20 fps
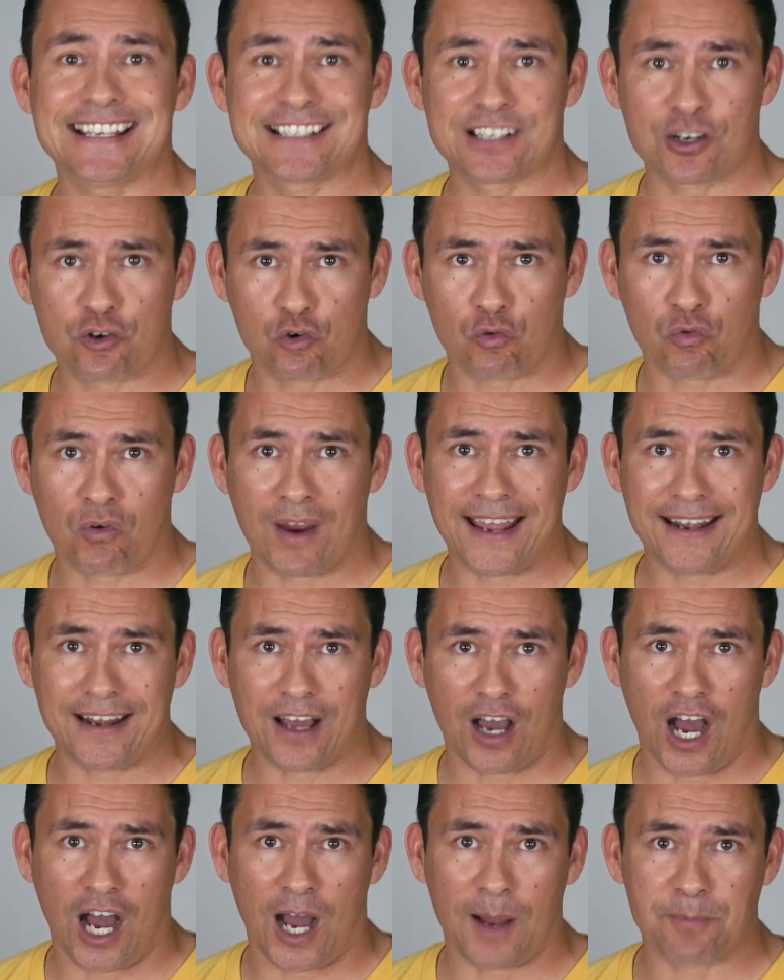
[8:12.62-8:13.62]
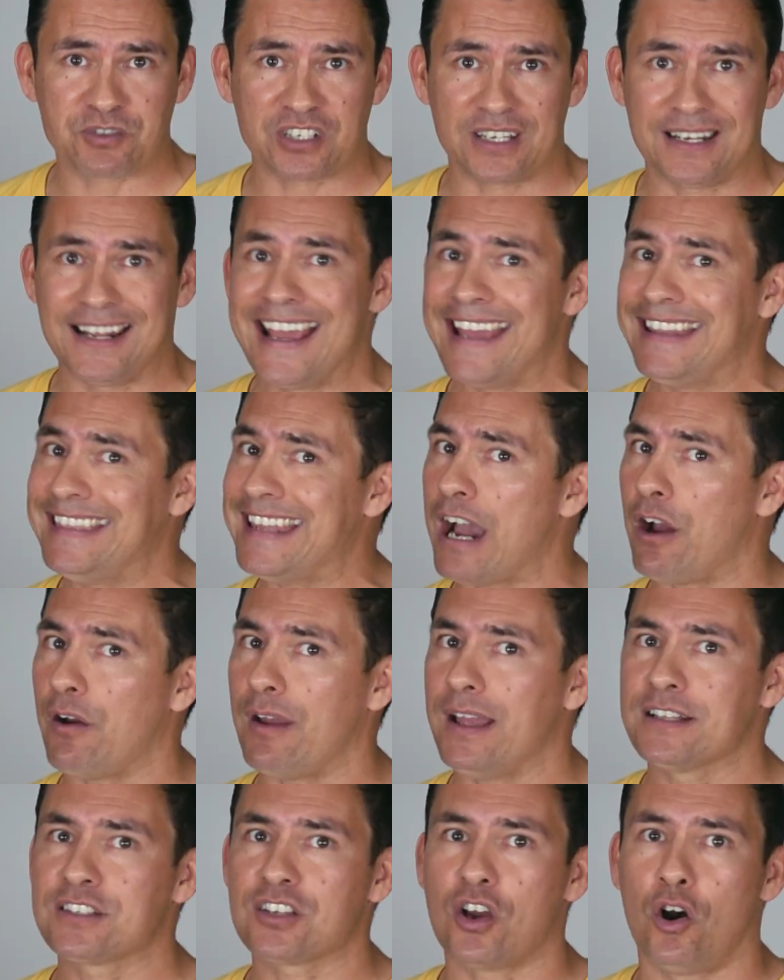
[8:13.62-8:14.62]
is a great option.
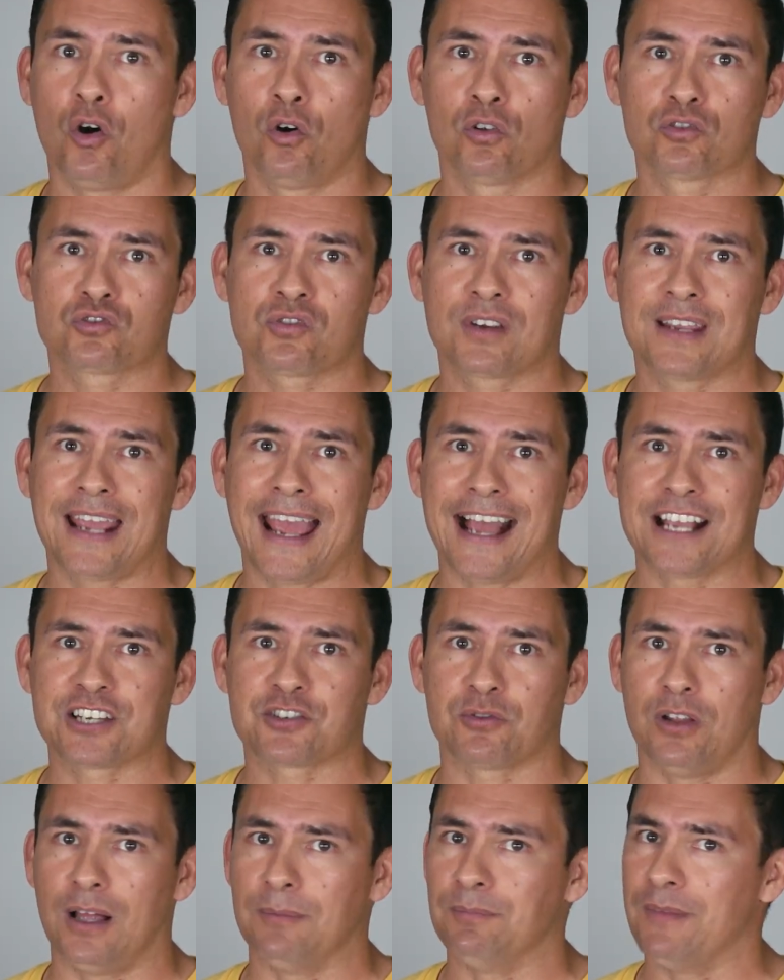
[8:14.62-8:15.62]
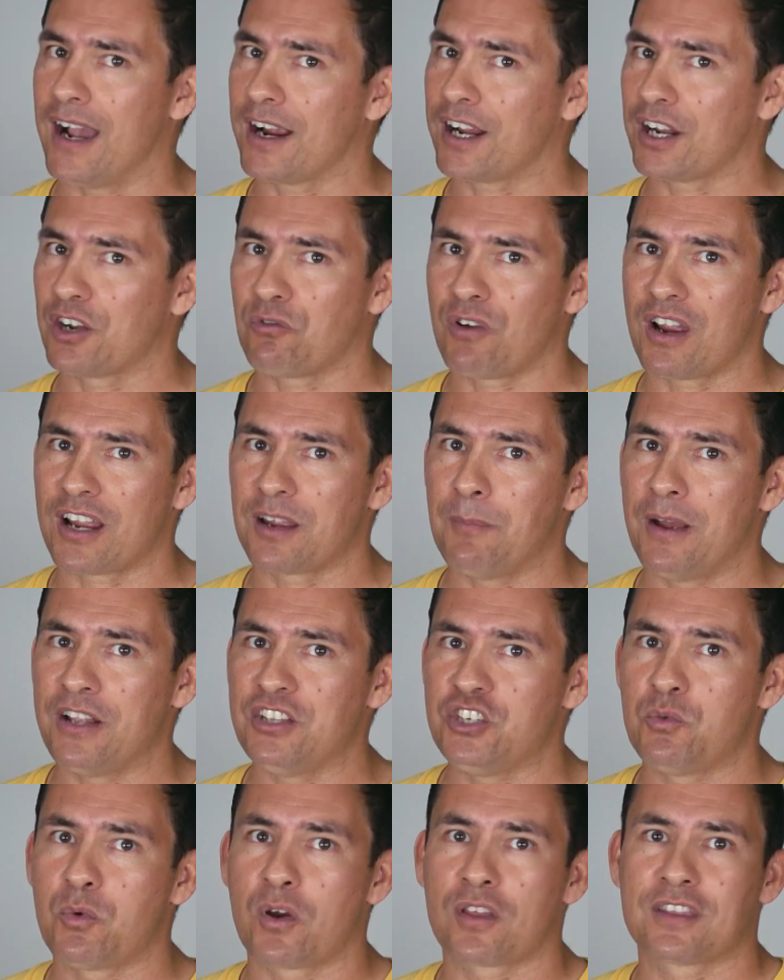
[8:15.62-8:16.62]
Now, it's ultra casual. I'm not going to
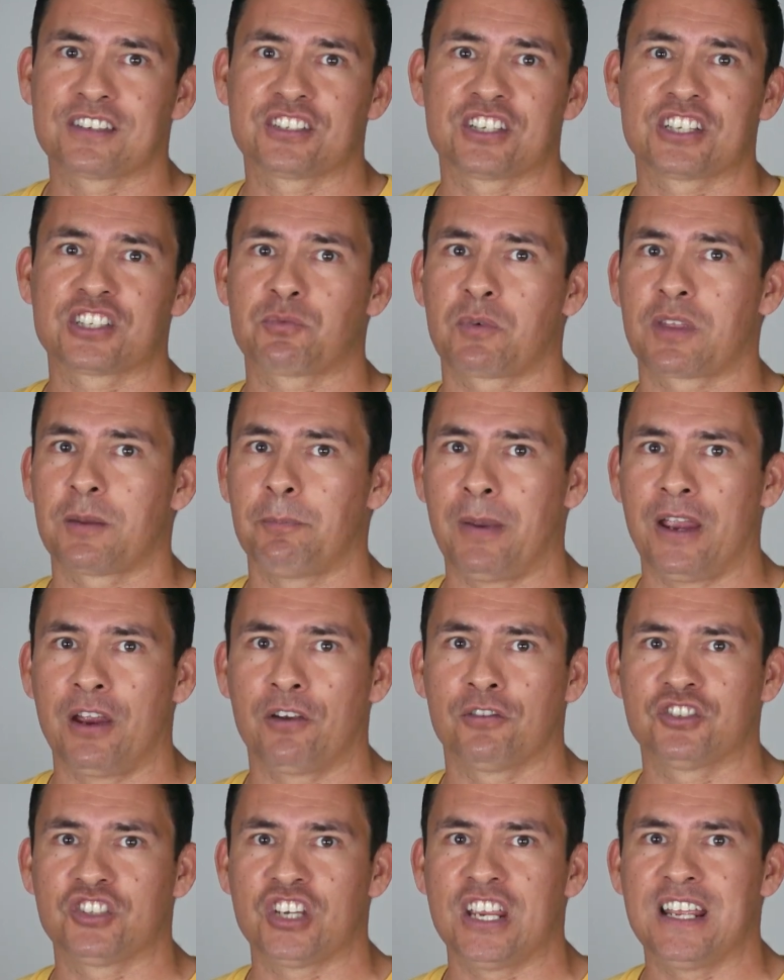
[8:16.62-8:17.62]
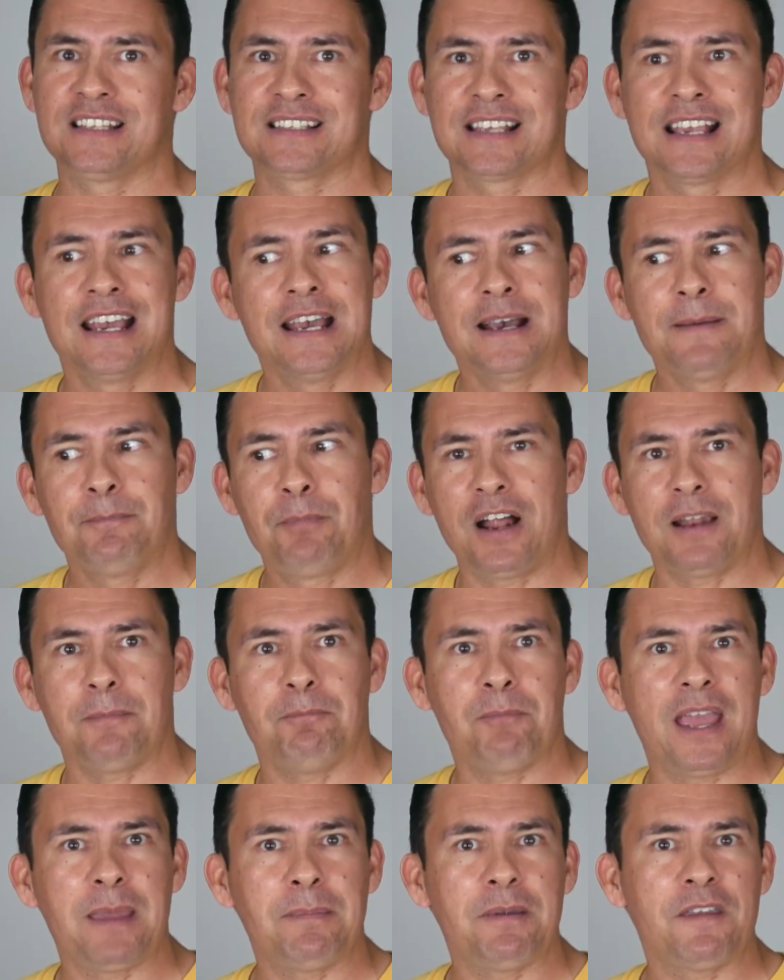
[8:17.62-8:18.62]
recommend you wear this just with a pair of jeans,
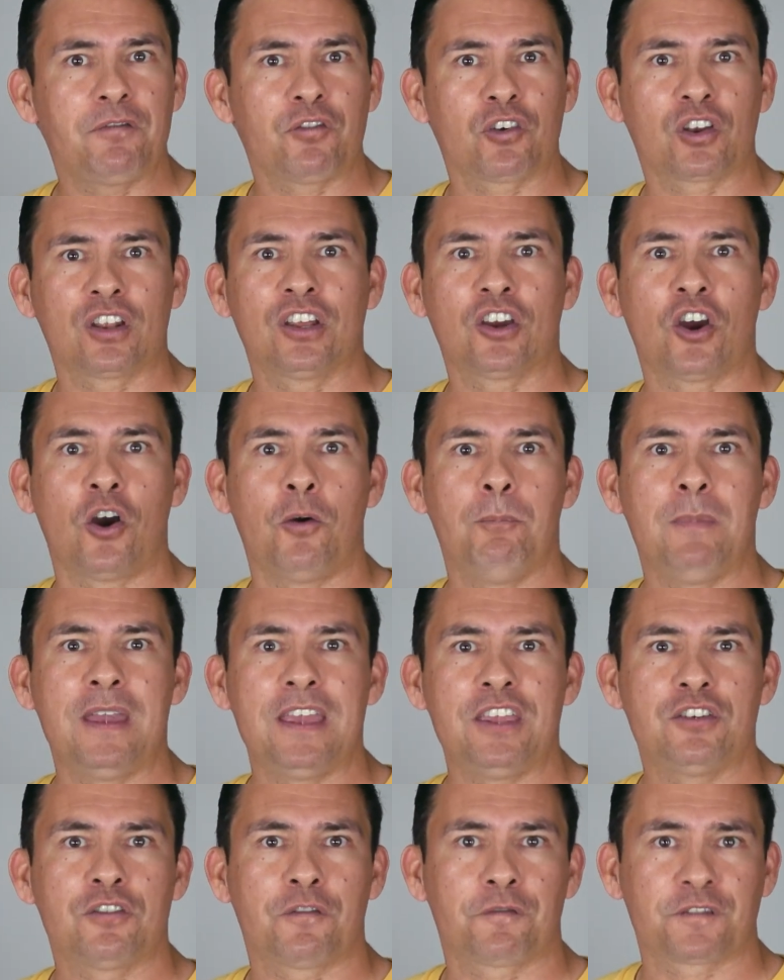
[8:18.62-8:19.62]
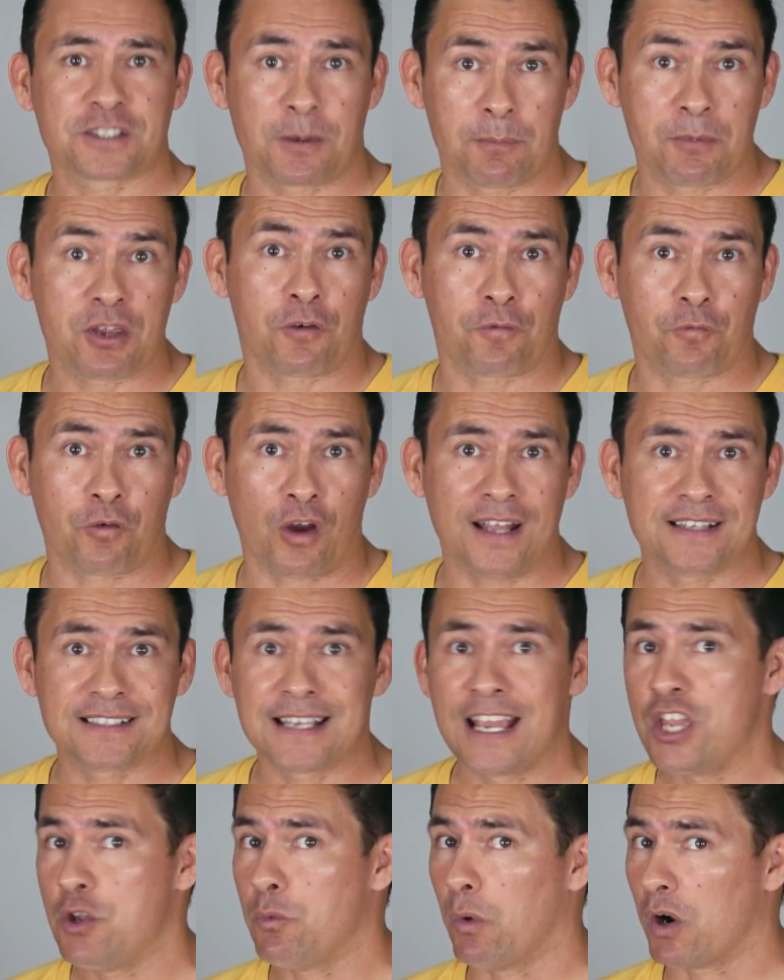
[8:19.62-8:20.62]
but maybe if you're going to go meet your, some of your friends,
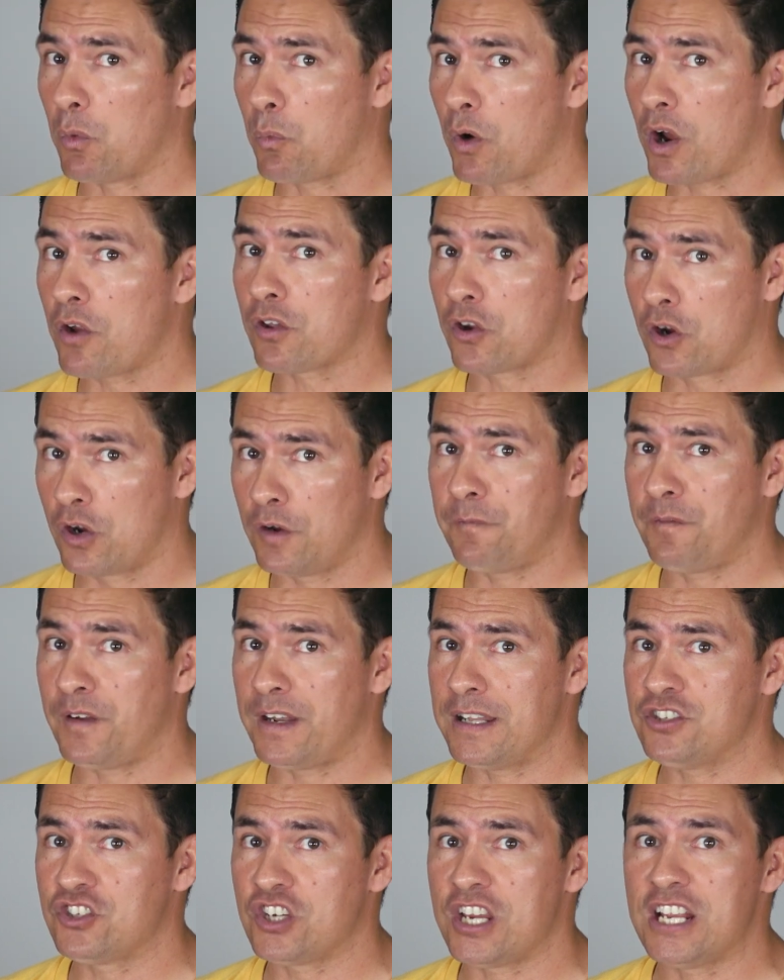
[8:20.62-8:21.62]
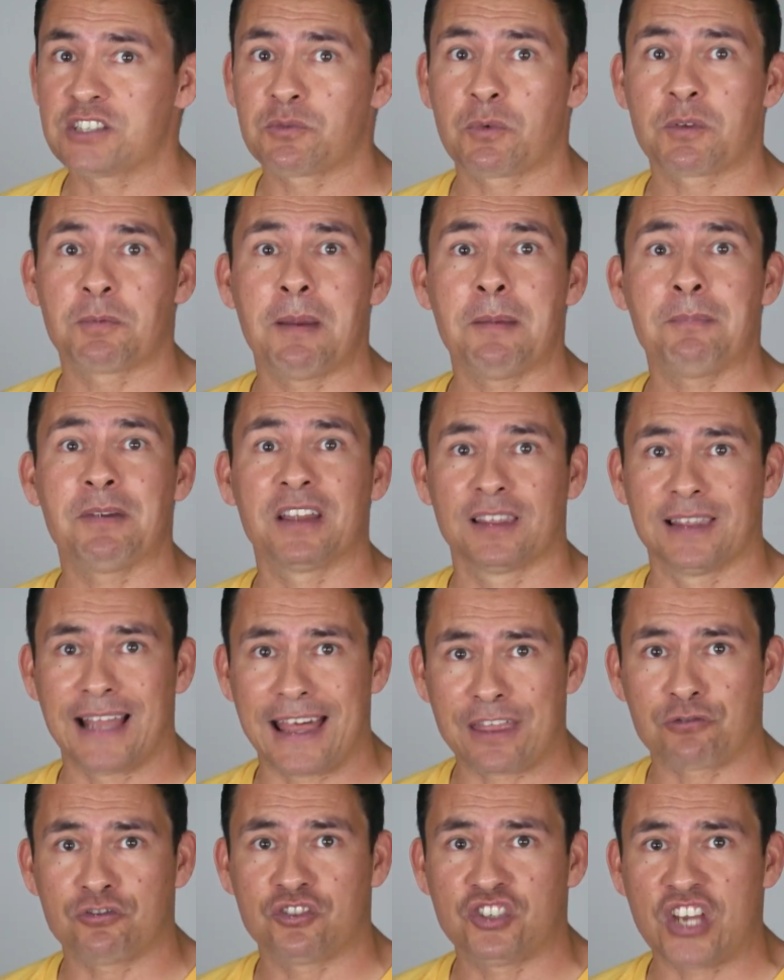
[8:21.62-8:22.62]
you want to wear a good fitted jeans with maybe a
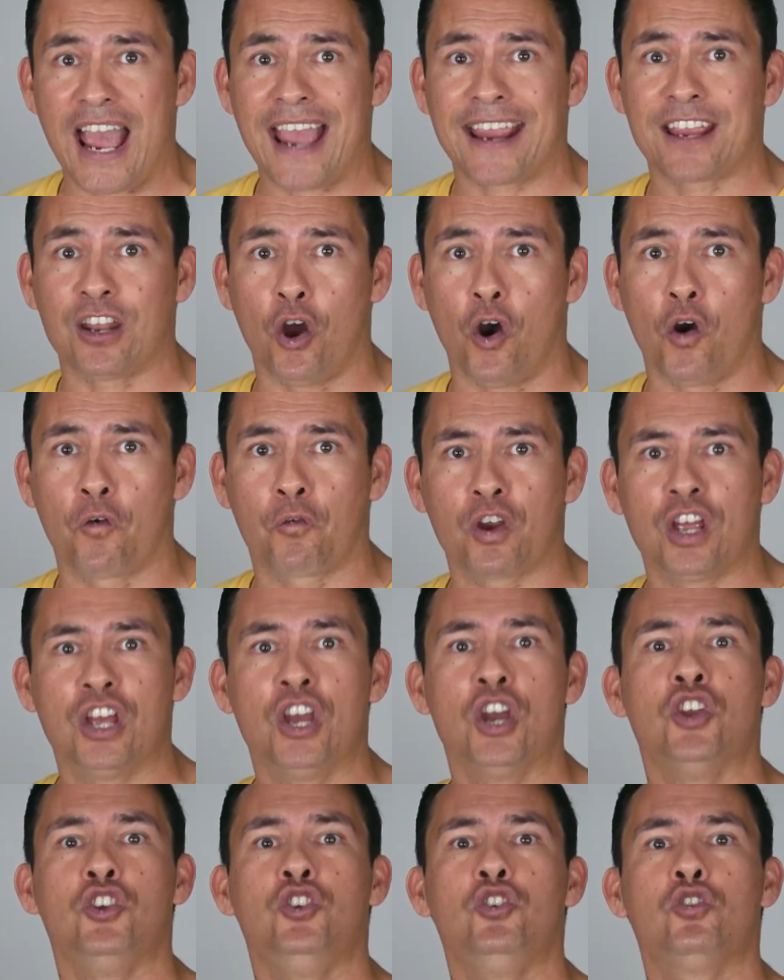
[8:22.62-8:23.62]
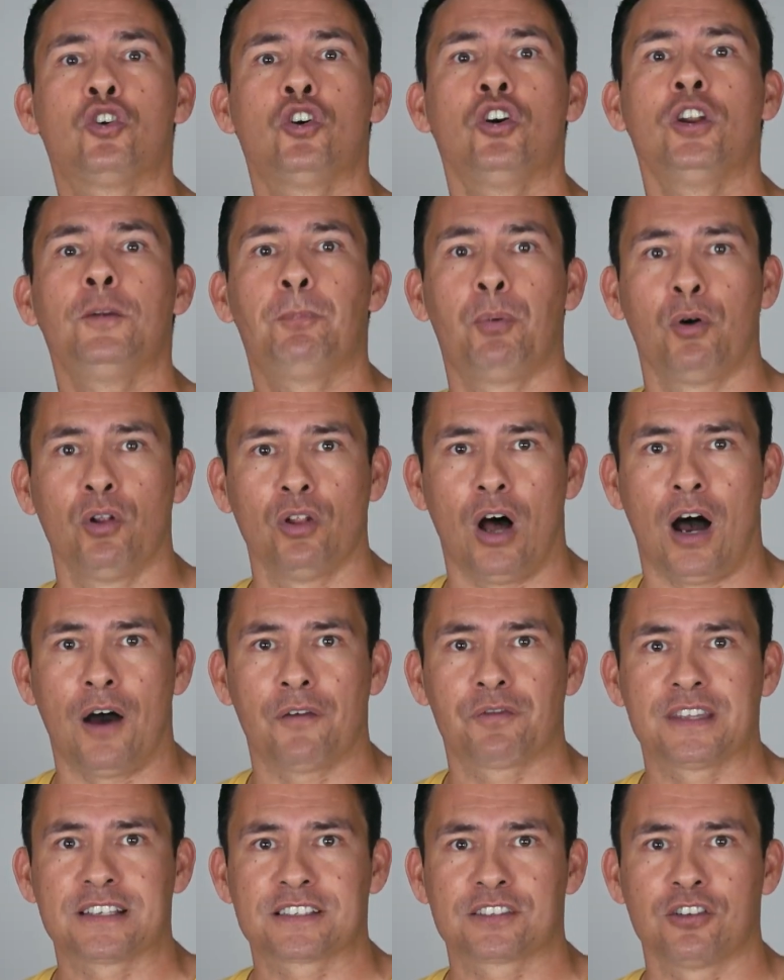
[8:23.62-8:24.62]
leather jacket over it, you could pull
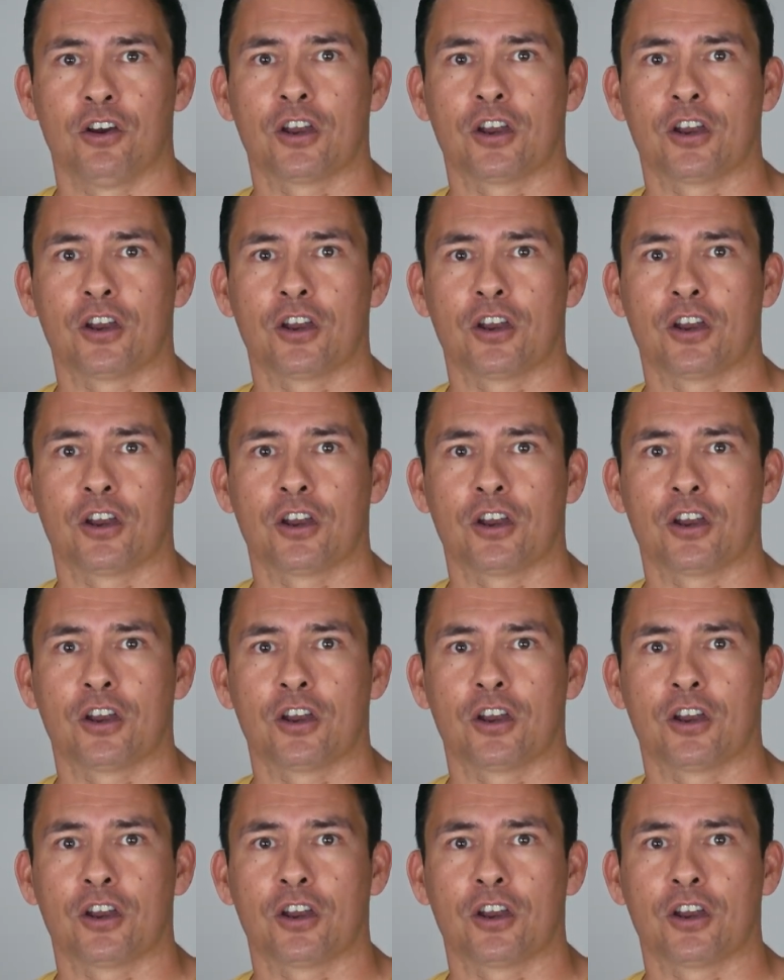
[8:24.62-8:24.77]
off this